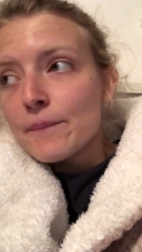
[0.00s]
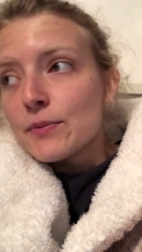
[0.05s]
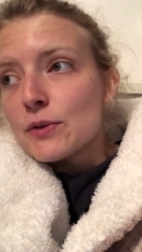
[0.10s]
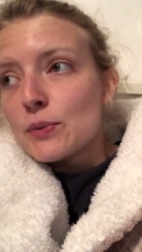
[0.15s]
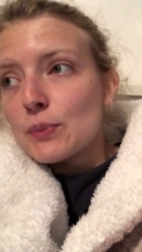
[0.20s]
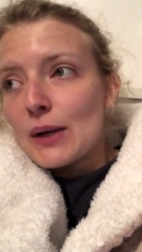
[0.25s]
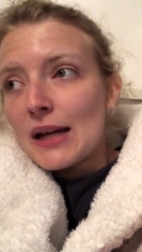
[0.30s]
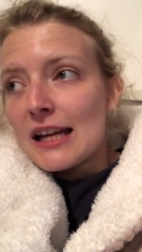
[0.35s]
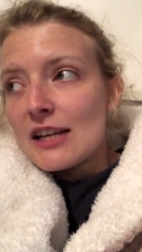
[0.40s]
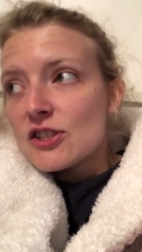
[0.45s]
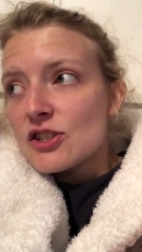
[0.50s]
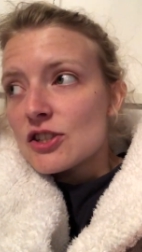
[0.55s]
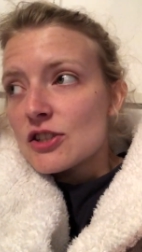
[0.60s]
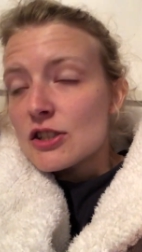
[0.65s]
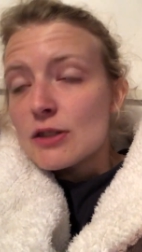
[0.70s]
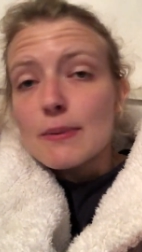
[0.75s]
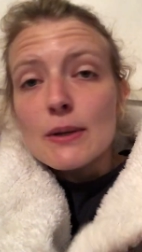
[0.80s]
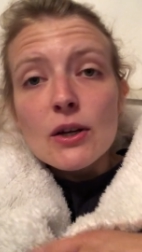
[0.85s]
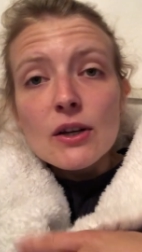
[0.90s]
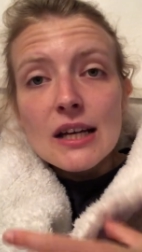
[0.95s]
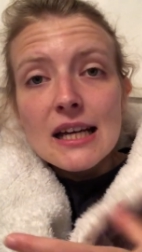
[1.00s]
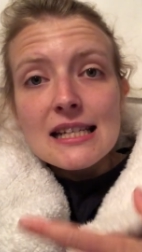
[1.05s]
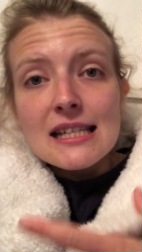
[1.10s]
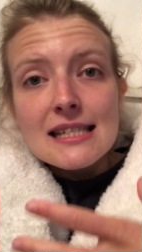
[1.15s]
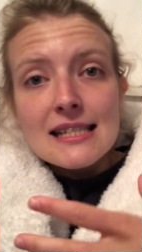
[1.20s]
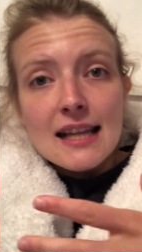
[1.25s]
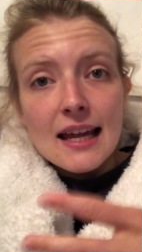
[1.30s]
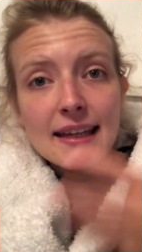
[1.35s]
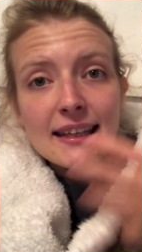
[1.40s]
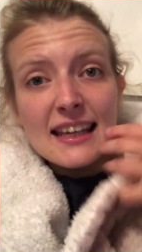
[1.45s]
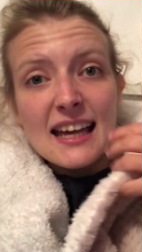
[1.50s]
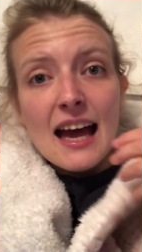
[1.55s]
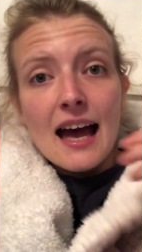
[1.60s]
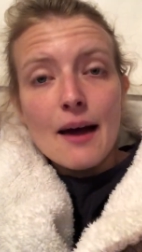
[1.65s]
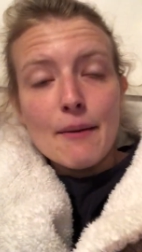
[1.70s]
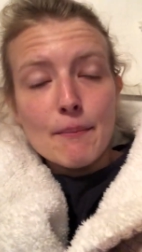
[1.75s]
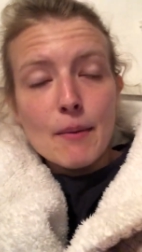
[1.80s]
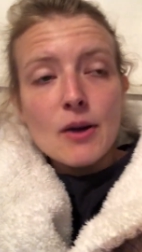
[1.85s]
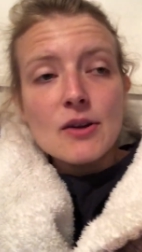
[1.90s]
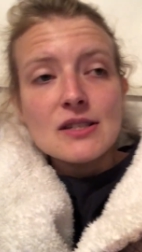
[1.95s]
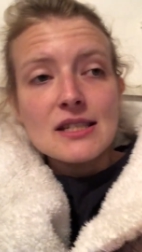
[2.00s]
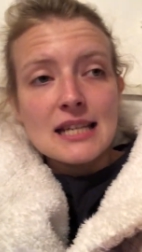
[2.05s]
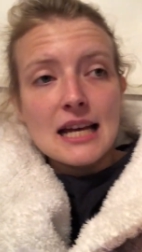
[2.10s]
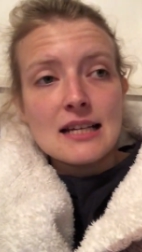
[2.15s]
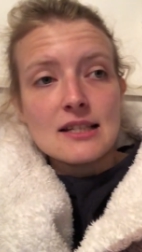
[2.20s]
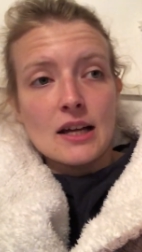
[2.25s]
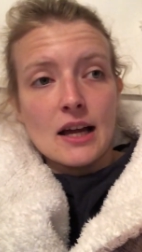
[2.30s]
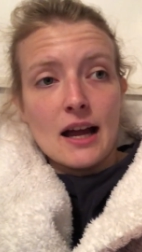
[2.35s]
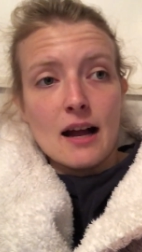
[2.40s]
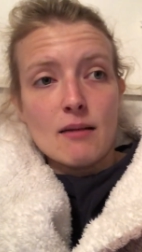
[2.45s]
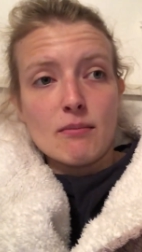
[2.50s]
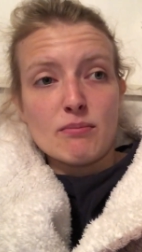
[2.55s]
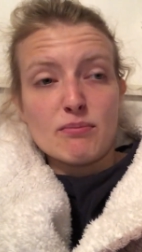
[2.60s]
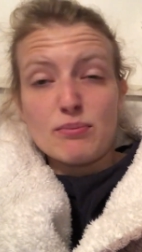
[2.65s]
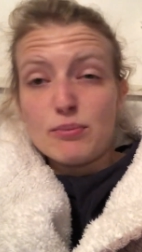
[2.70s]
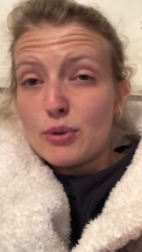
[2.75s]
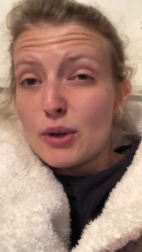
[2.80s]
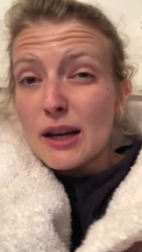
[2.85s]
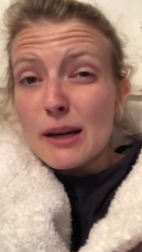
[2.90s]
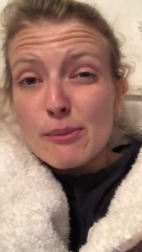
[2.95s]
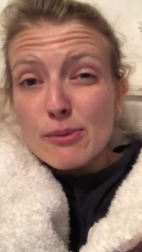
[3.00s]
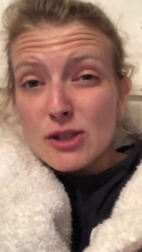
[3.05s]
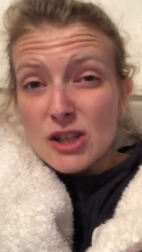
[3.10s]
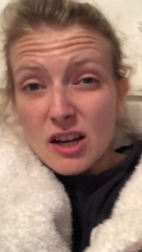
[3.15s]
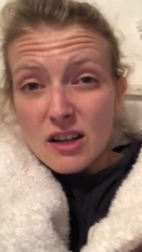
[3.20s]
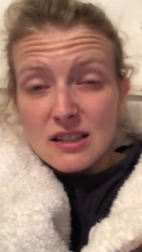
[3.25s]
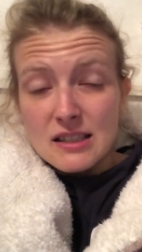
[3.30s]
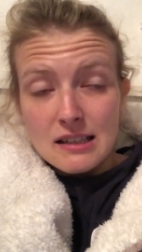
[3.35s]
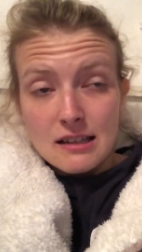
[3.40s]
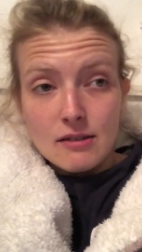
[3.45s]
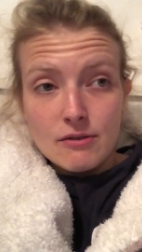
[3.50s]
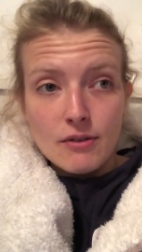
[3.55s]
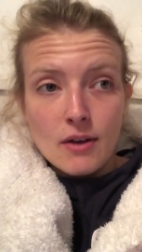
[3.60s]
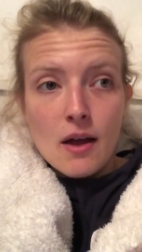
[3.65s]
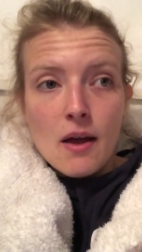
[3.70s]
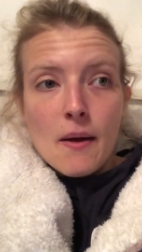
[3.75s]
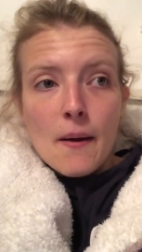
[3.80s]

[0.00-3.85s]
which to be honest like yeah most days I am pretty productive